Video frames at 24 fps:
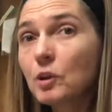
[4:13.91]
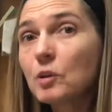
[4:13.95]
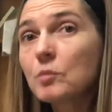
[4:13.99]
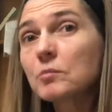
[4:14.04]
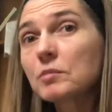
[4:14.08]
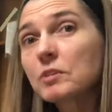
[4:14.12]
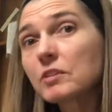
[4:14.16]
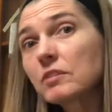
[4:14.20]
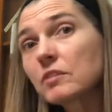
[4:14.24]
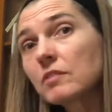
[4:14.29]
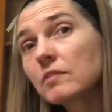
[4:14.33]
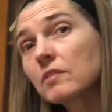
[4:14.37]

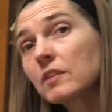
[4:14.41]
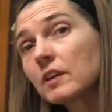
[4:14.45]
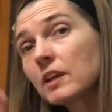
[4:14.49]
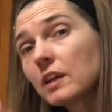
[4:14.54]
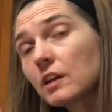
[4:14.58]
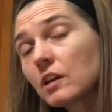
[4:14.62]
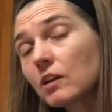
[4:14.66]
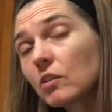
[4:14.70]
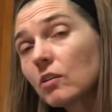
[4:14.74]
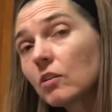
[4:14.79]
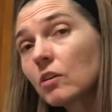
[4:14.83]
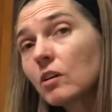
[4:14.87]
Because if they
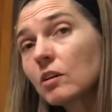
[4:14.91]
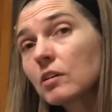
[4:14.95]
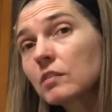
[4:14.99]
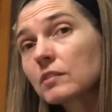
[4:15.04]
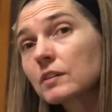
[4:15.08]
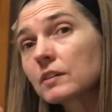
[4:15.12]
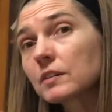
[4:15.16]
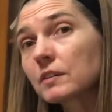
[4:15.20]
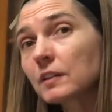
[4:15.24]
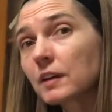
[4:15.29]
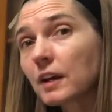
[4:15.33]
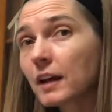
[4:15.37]
go
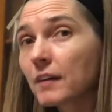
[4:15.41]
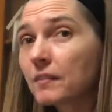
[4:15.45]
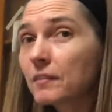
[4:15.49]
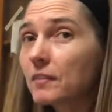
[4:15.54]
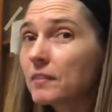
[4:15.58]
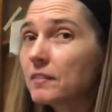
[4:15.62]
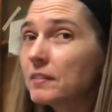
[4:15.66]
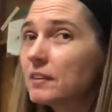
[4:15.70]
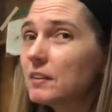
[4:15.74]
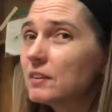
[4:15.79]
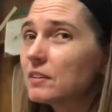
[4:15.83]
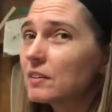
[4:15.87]
over top
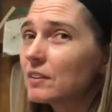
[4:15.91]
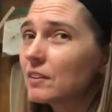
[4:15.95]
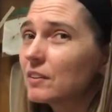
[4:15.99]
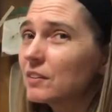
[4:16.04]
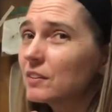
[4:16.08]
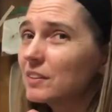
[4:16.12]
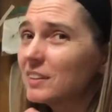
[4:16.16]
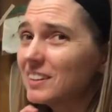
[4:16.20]
of each other,